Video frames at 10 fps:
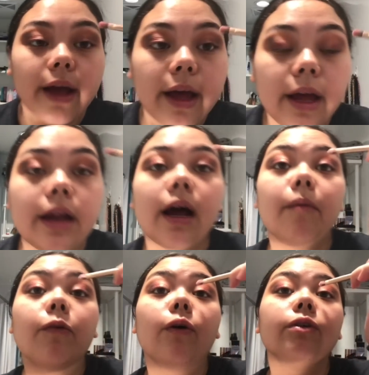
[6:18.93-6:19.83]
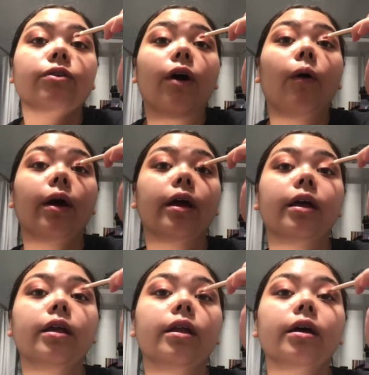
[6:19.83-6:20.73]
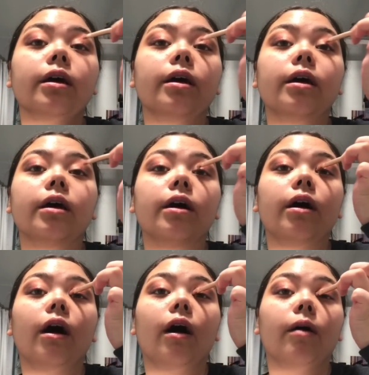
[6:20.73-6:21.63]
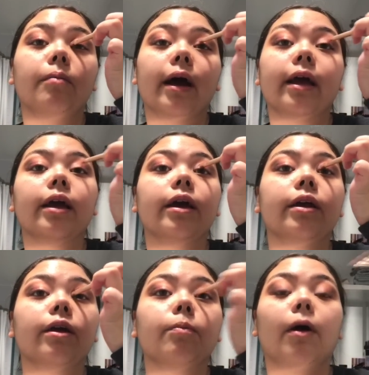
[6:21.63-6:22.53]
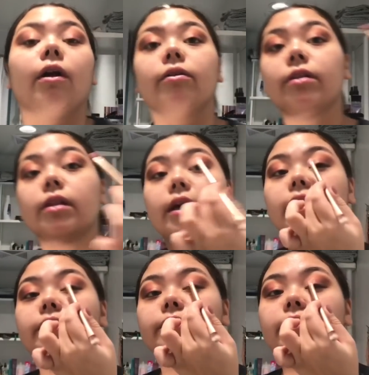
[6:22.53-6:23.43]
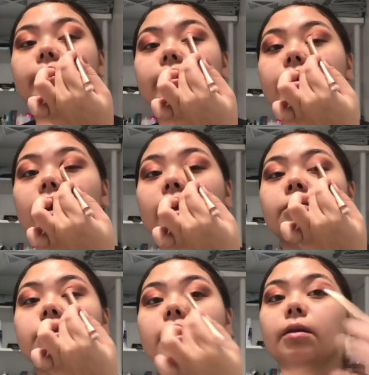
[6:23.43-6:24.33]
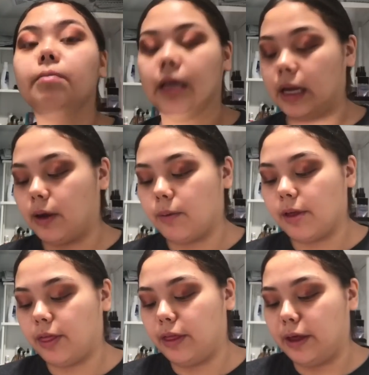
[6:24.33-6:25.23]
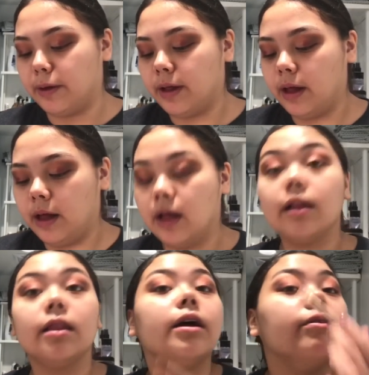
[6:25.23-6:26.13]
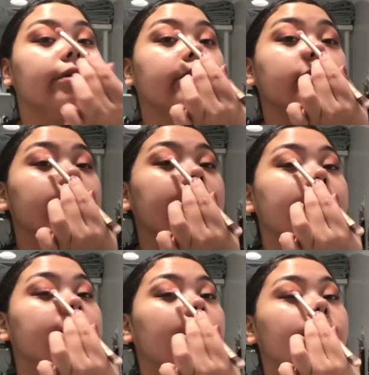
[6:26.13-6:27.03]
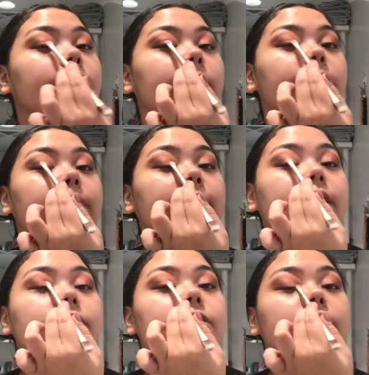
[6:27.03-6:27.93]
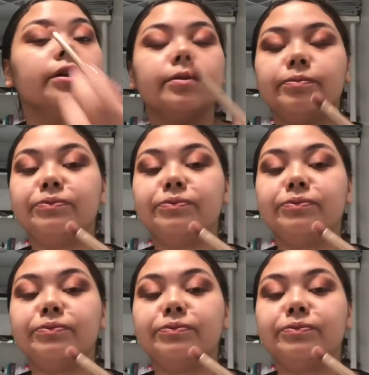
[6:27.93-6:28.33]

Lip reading: And I'm going to go in on my inner part of the lid. And I'm just gonna meet it with the Love Letter shade, that really pink shade.